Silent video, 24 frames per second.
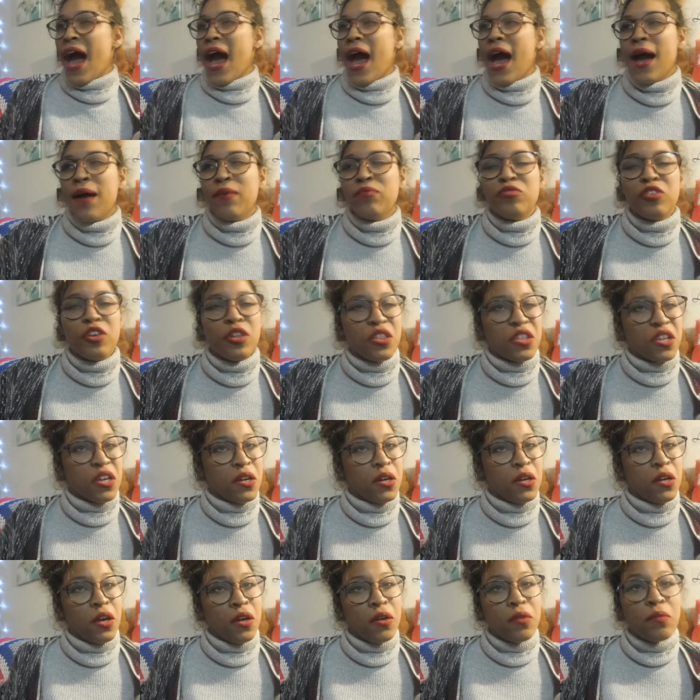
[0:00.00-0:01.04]
I'm just
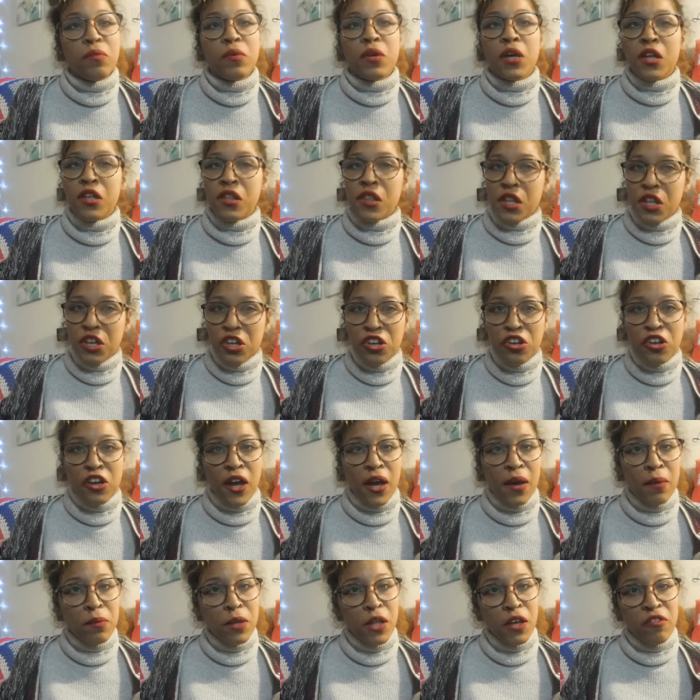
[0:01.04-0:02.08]
gonna continue to
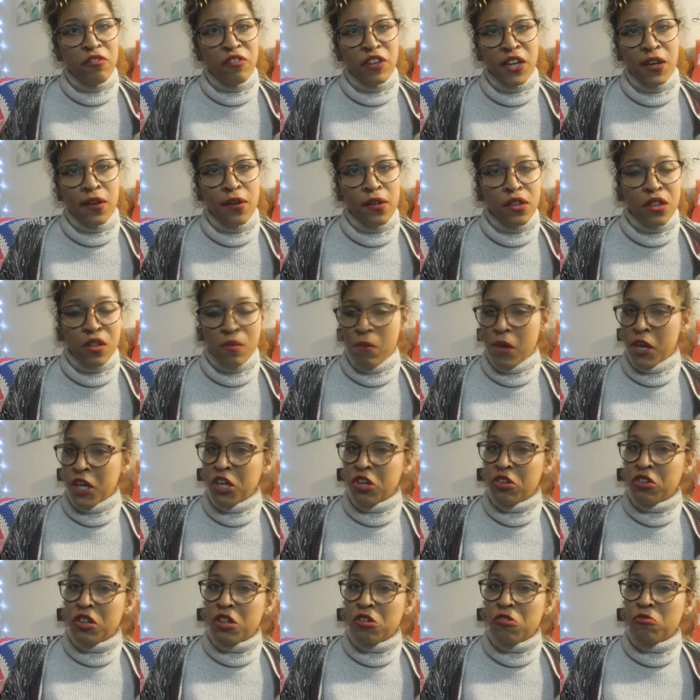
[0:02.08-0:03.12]
upload videos on my
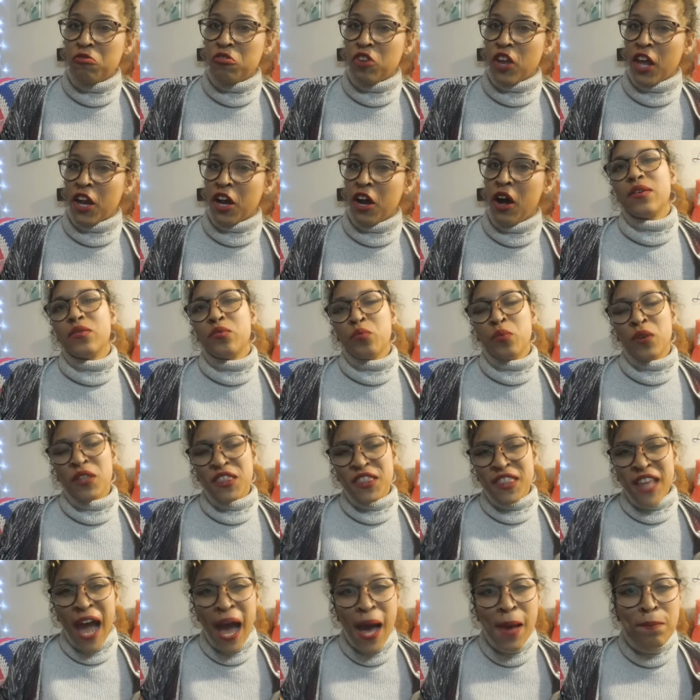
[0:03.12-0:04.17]
YouTube channel.
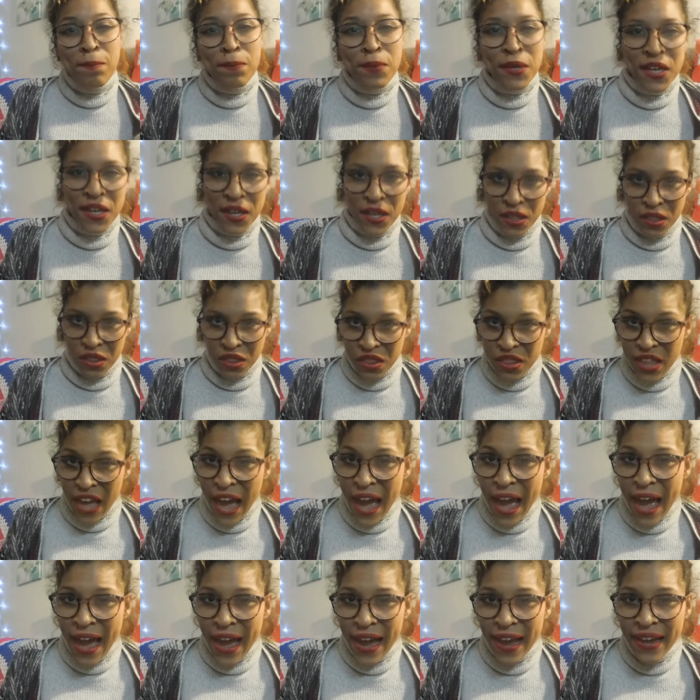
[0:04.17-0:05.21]
With that being
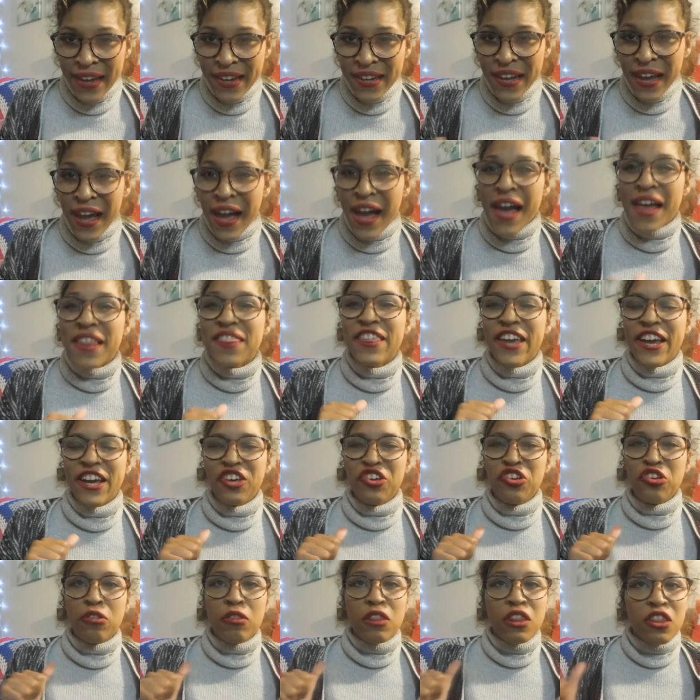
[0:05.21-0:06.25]
said, thank
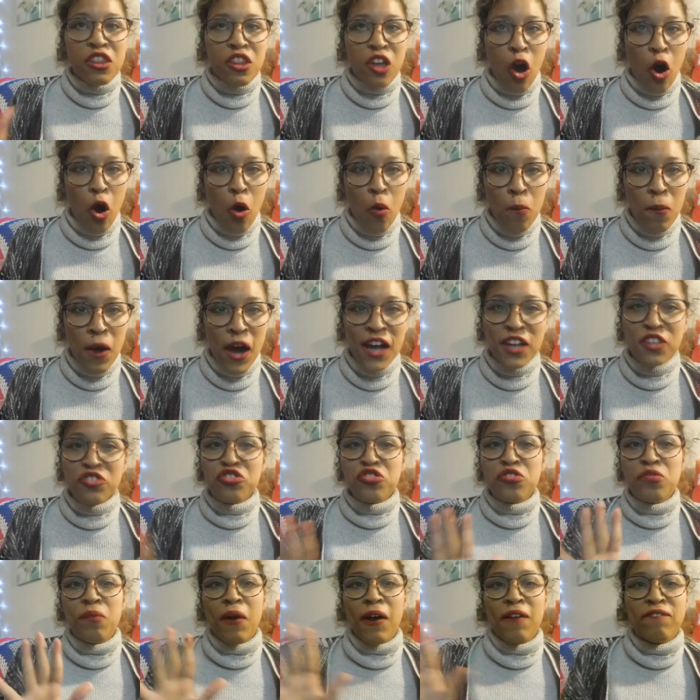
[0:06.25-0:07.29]
you so much
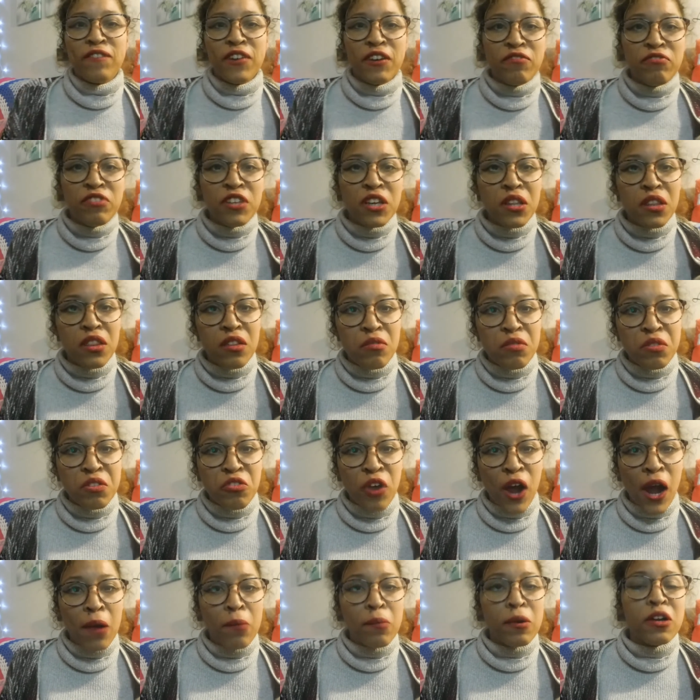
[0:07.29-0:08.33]
to my 50
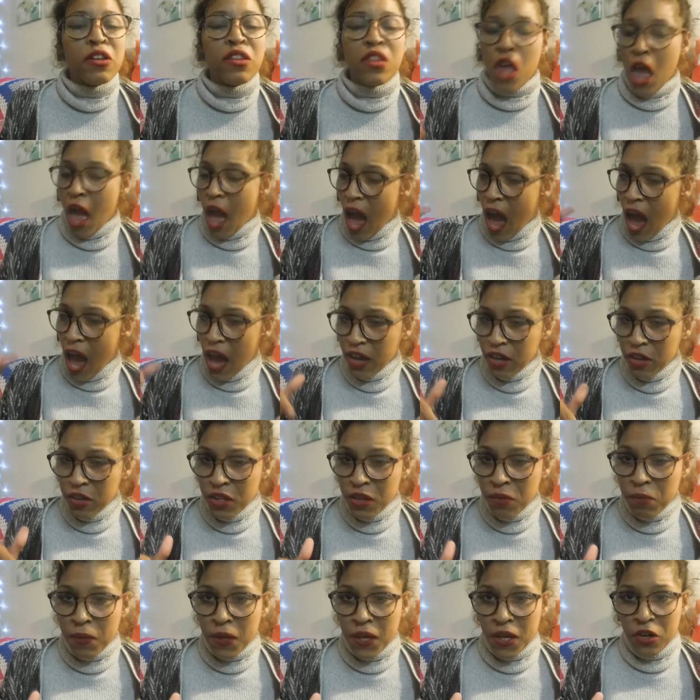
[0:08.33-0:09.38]
subscribers. I
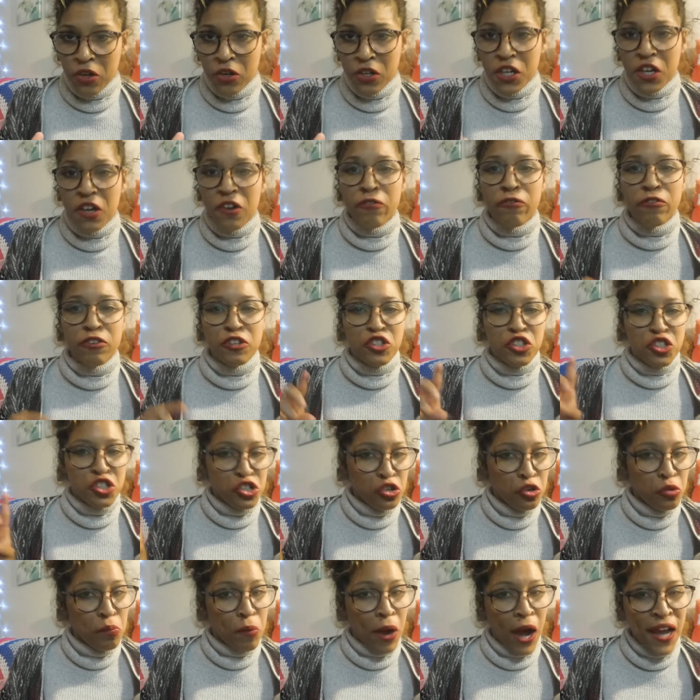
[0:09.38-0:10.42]
only been on here for
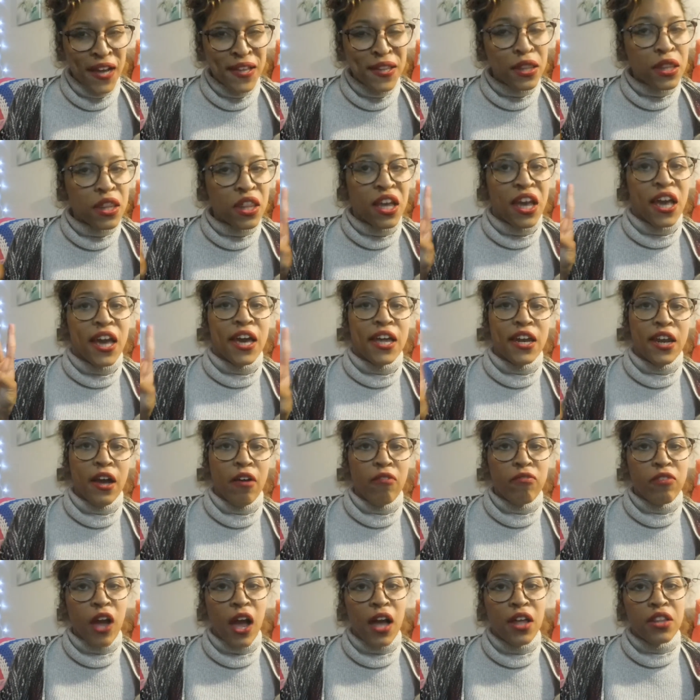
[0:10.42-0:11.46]
two months and
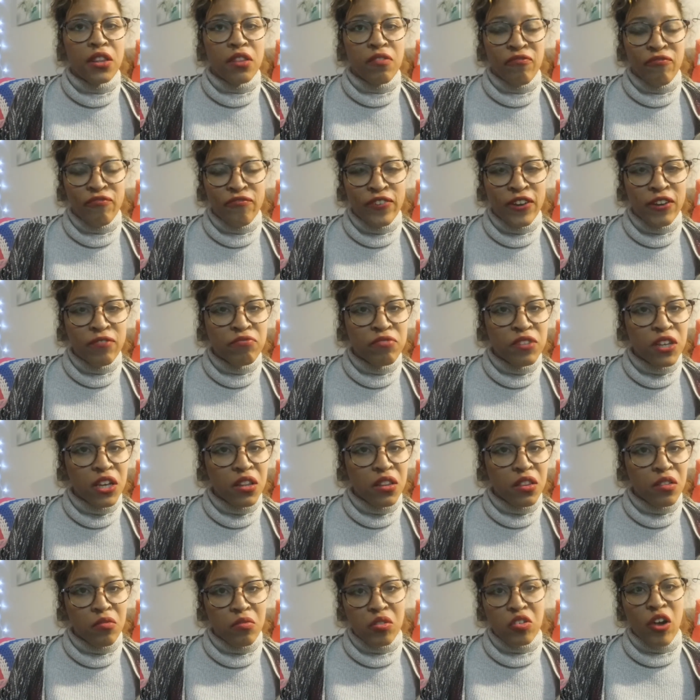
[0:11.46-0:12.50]
I've got 50
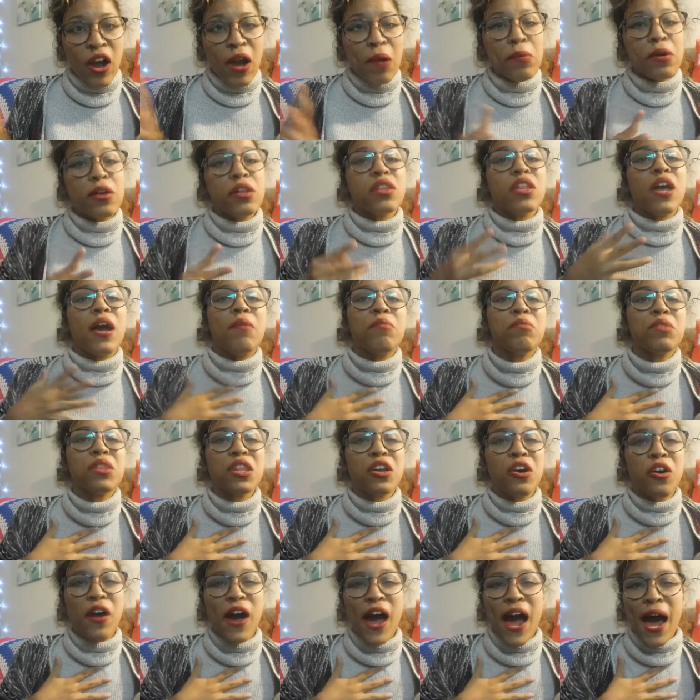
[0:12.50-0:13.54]
subscribers. I'm
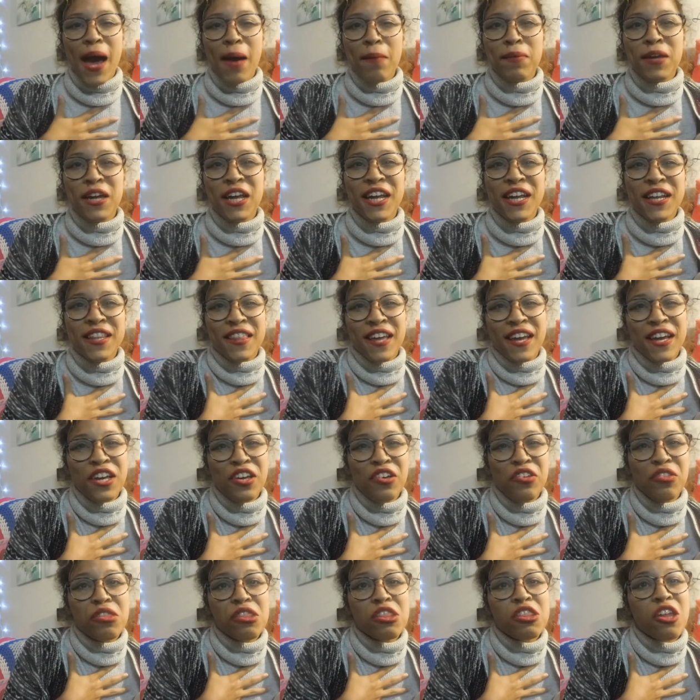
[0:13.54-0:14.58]
so happy. Thank
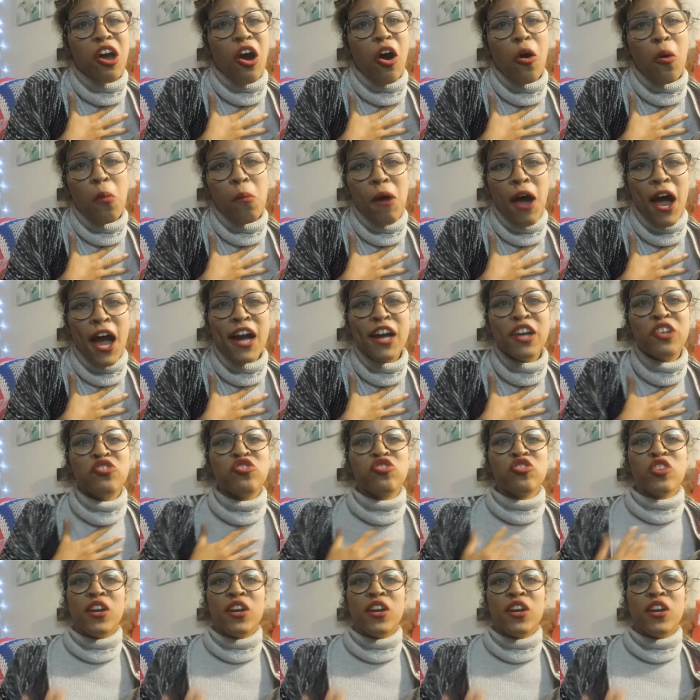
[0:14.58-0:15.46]
you so much.